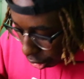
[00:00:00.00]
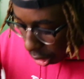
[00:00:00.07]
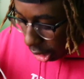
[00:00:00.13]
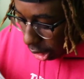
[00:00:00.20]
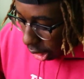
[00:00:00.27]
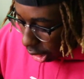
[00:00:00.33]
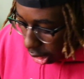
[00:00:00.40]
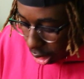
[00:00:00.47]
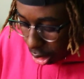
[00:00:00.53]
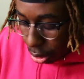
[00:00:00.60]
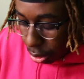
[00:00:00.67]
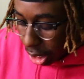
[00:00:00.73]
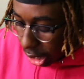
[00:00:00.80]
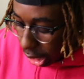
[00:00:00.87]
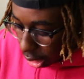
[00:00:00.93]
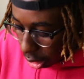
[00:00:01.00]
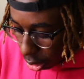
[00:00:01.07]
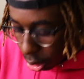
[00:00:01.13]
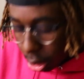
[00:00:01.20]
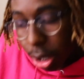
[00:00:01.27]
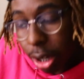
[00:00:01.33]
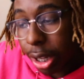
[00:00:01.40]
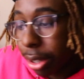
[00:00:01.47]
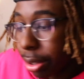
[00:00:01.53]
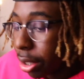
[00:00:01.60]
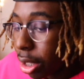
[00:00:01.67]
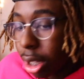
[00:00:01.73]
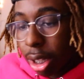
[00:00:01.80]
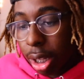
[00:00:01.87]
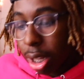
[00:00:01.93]
my MacBook trying to uh, go dead.
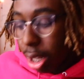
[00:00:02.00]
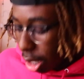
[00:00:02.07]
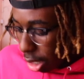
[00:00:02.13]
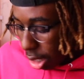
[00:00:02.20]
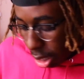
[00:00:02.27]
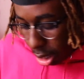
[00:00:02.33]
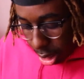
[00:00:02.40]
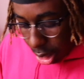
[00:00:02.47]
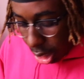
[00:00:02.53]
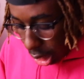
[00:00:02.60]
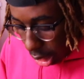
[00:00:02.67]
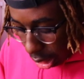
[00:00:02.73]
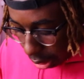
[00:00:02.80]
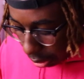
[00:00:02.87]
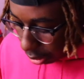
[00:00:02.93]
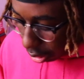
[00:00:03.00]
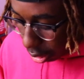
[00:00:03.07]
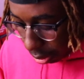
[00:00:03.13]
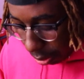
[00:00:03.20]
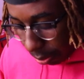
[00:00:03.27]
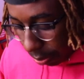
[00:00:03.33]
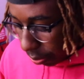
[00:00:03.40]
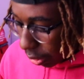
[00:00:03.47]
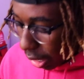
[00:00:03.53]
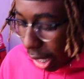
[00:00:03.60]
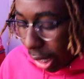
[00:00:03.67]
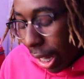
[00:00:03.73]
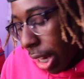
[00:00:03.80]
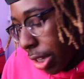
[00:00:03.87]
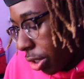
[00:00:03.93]
Hold on. Look,
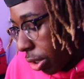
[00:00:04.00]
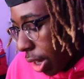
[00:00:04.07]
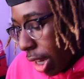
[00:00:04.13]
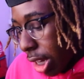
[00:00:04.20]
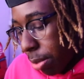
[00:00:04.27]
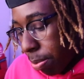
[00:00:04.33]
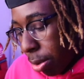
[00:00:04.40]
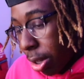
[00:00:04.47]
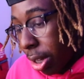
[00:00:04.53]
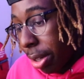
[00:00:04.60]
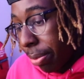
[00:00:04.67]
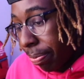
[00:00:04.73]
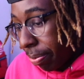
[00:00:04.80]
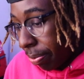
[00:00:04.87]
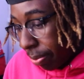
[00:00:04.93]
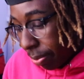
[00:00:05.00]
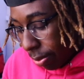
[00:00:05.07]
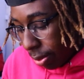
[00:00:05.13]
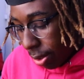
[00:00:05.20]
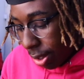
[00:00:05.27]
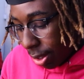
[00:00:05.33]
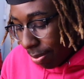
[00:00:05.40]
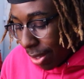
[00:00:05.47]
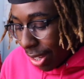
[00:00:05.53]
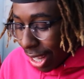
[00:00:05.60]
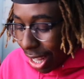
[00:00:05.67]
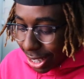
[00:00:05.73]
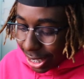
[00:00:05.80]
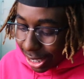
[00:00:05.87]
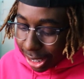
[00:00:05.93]
I got you guys, boy.
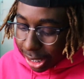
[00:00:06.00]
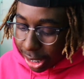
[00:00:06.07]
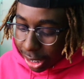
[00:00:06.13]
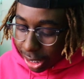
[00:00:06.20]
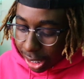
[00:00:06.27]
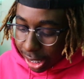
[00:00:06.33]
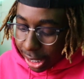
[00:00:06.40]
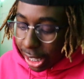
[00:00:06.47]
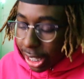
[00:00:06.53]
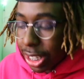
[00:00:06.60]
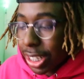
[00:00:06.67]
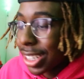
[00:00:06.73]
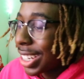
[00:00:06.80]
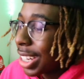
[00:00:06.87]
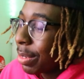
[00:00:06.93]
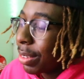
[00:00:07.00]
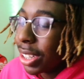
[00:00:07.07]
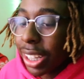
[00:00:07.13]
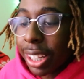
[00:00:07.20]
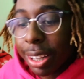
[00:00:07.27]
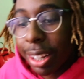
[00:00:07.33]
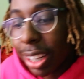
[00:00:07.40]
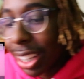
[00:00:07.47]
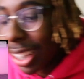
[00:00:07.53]
I mean, y'all take a good look at that and just